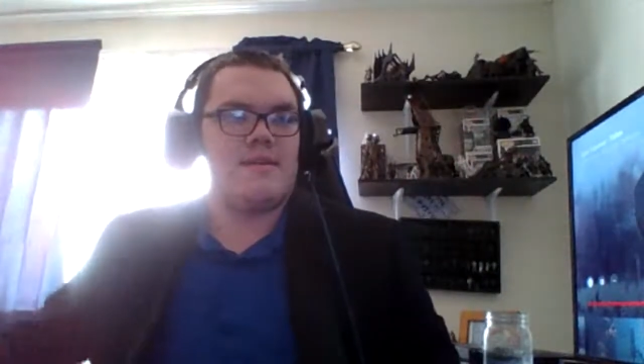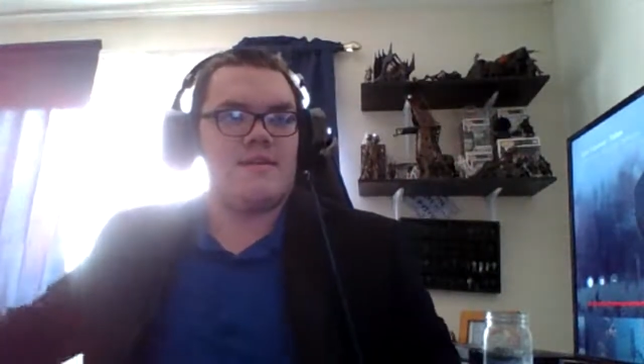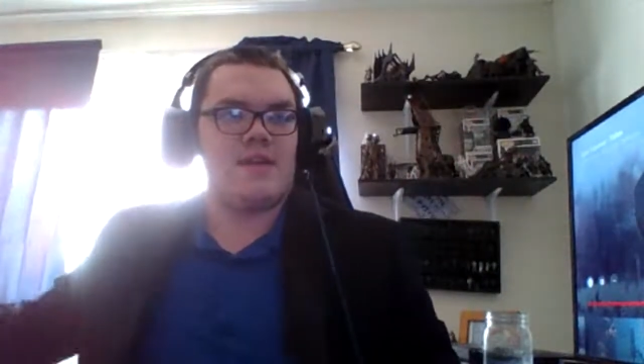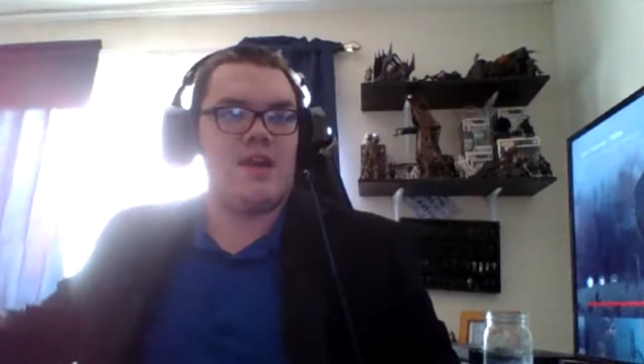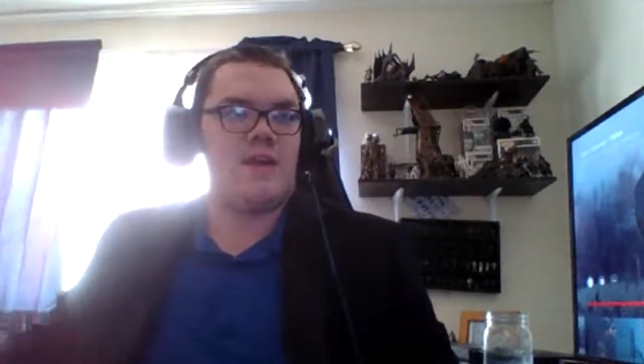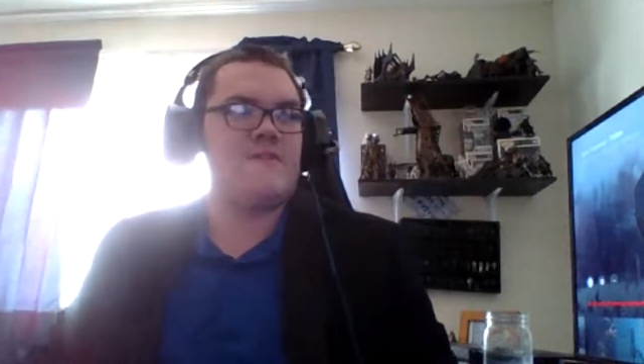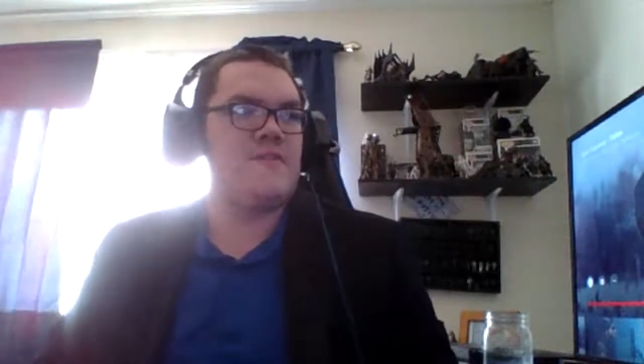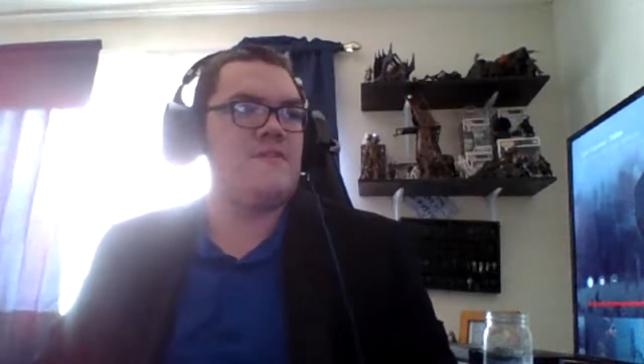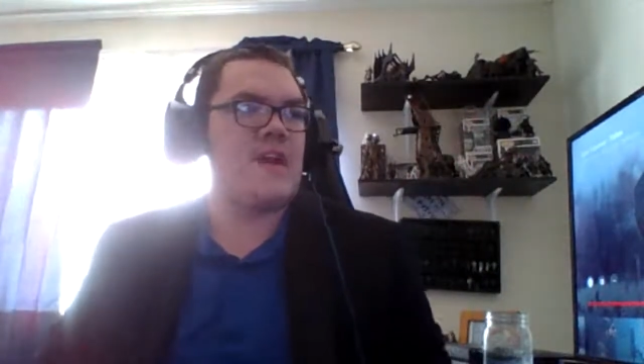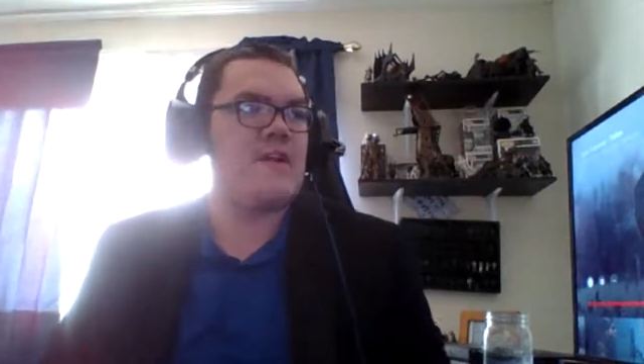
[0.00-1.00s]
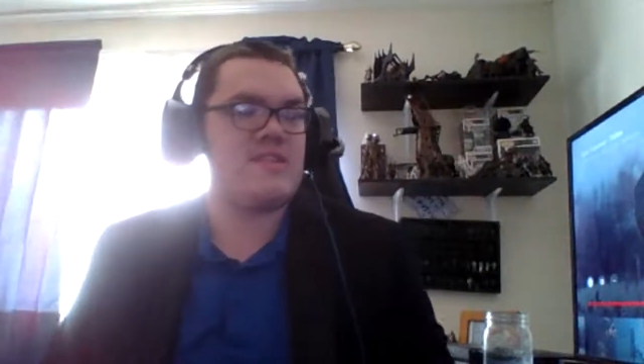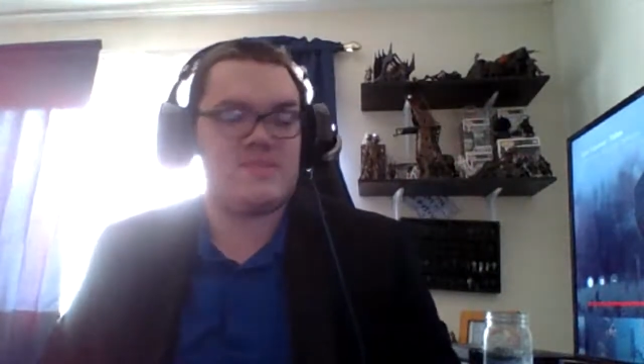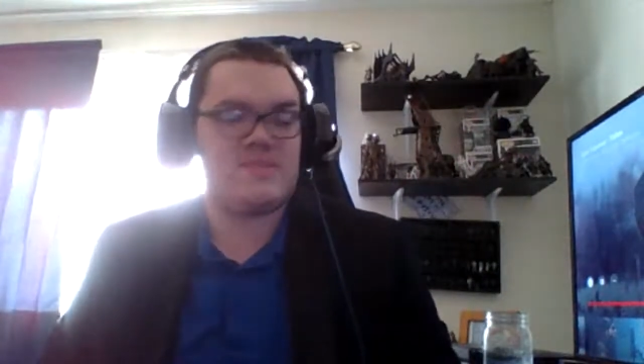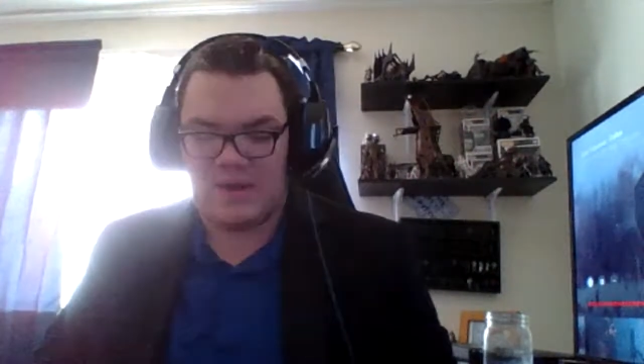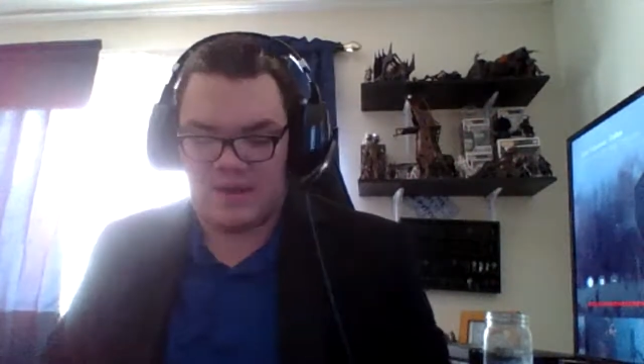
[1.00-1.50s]
the Kung Fu virus,
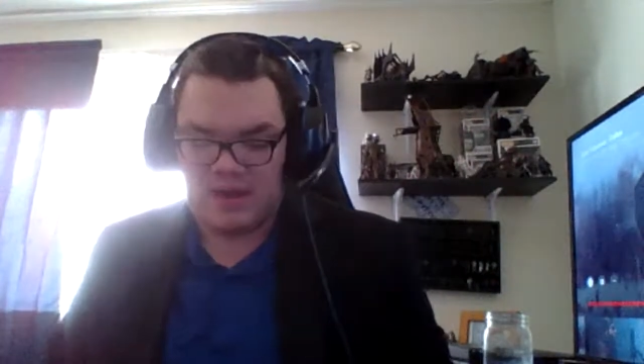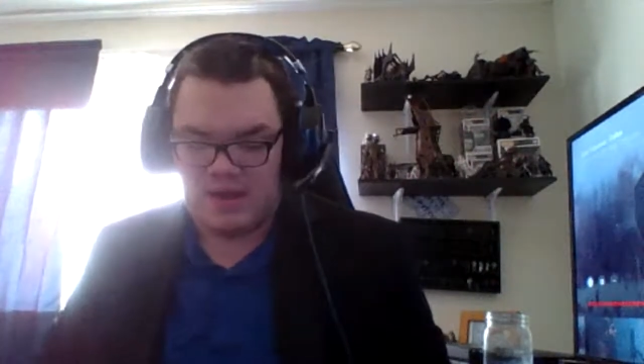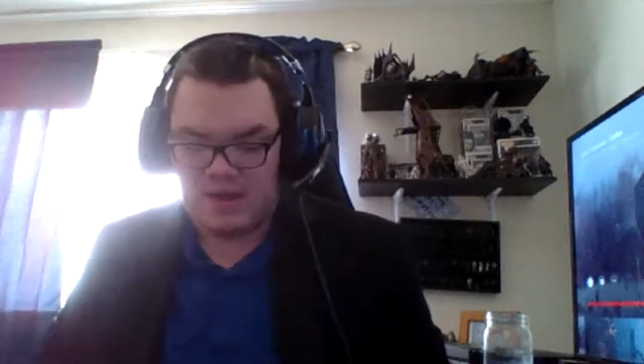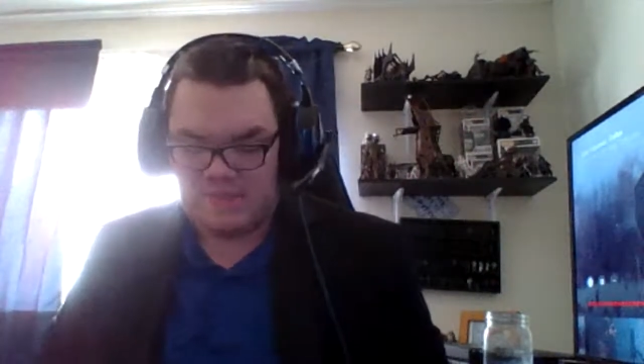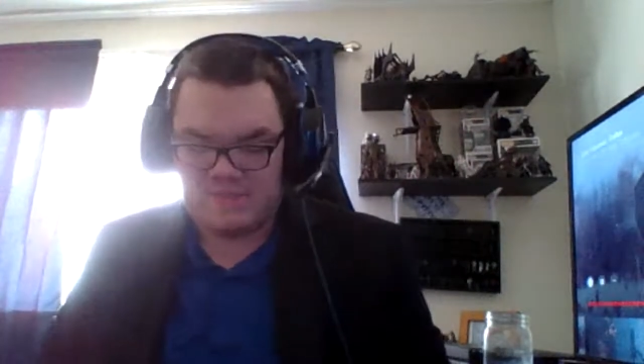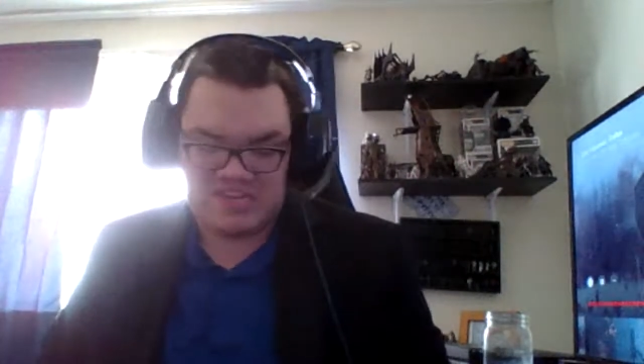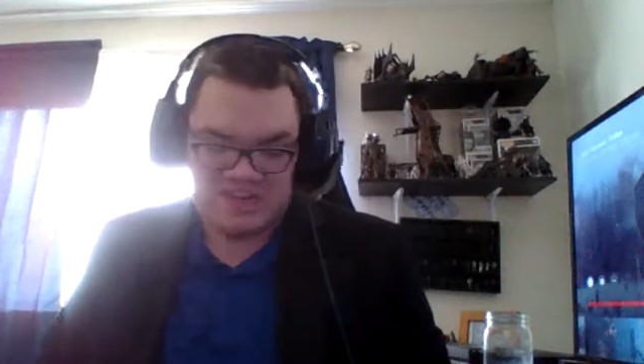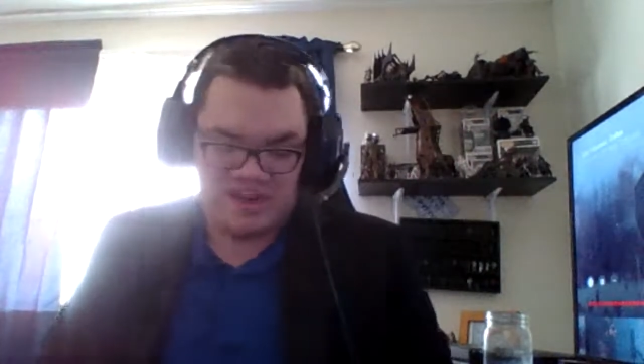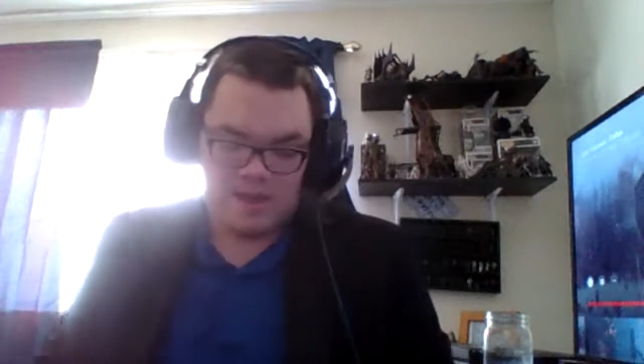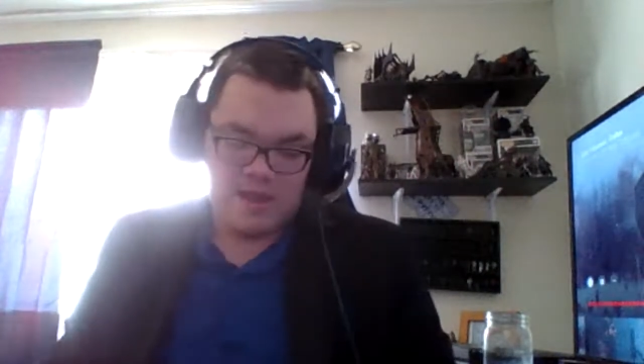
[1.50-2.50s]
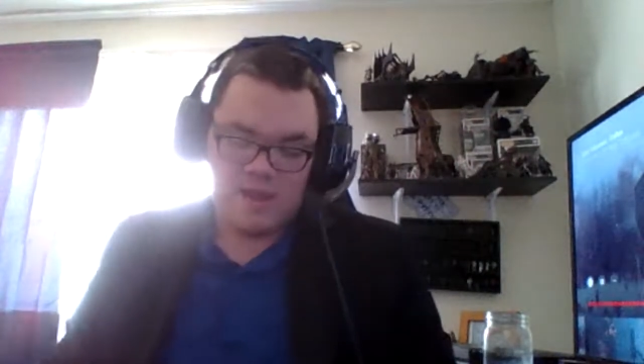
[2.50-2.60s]
but still.